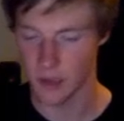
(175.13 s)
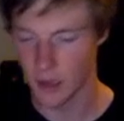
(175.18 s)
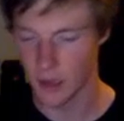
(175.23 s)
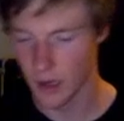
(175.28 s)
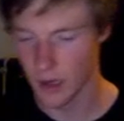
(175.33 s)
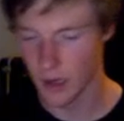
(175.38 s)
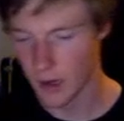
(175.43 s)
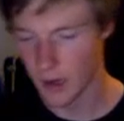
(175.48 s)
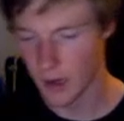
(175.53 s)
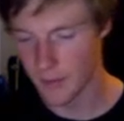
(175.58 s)

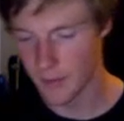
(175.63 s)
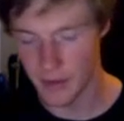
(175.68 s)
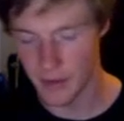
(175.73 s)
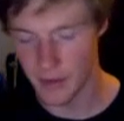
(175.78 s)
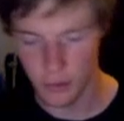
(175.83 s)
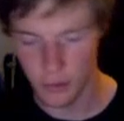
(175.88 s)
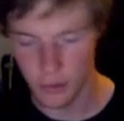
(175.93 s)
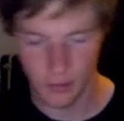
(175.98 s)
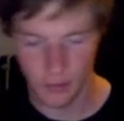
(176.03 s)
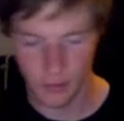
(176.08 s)
And
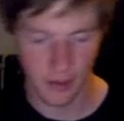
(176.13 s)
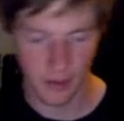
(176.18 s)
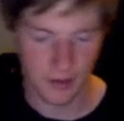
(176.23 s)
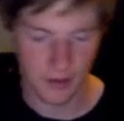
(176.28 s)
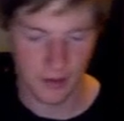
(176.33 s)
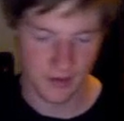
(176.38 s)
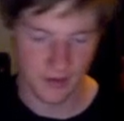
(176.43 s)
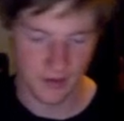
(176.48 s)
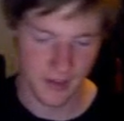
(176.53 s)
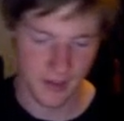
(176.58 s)
then Triple H
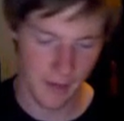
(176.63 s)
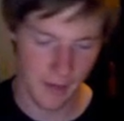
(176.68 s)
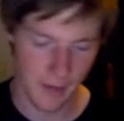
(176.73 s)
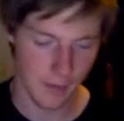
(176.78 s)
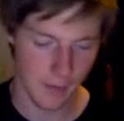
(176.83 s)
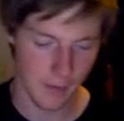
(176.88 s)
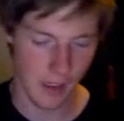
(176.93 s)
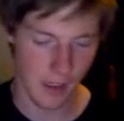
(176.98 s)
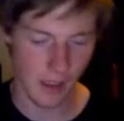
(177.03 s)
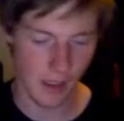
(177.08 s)
and
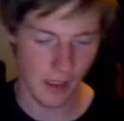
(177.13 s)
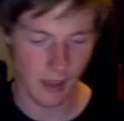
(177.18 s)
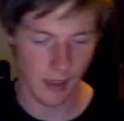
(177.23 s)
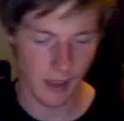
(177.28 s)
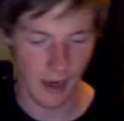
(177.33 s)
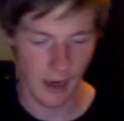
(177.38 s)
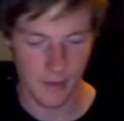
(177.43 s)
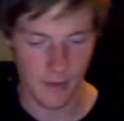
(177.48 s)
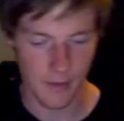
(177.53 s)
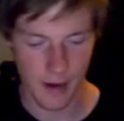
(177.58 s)
Stephanie
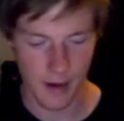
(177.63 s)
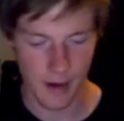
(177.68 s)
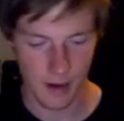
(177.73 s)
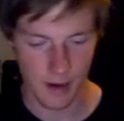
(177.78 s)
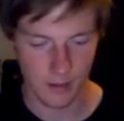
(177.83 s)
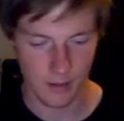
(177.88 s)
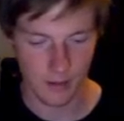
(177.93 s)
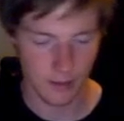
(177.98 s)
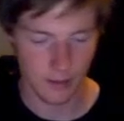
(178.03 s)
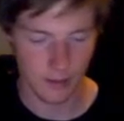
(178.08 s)
came
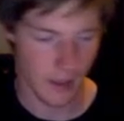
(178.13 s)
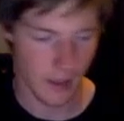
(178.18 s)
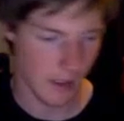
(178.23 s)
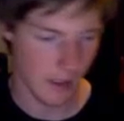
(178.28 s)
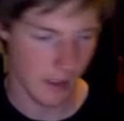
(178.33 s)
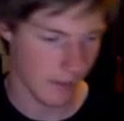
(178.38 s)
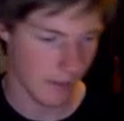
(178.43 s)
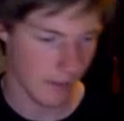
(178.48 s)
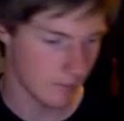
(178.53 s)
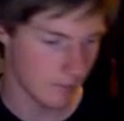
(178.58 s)
out, and
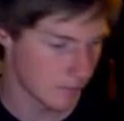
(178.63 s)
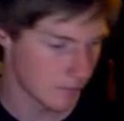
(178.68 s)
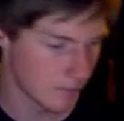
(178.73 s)
they